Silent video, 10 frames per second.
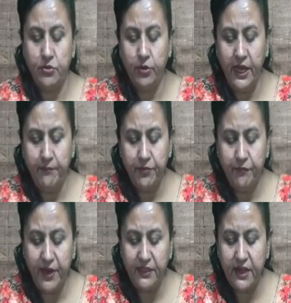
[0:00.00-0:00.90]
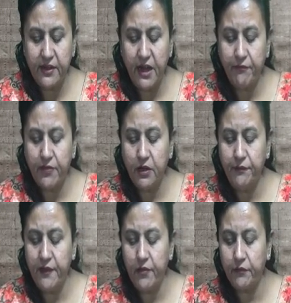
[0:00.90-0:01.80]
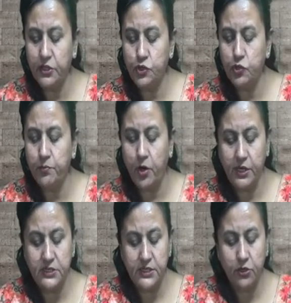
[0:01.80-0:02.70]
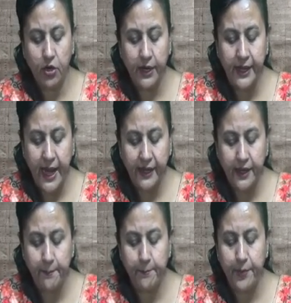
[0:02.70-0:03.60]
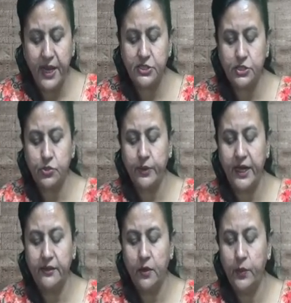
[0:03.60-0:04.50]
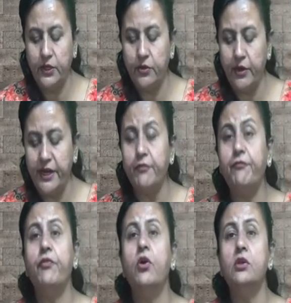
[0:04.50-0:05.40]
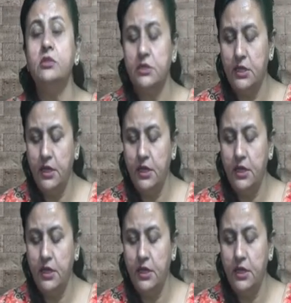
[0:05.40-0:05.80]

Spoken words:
Okay, when the rough surface of the two bodies in contact are pressed together with greater force,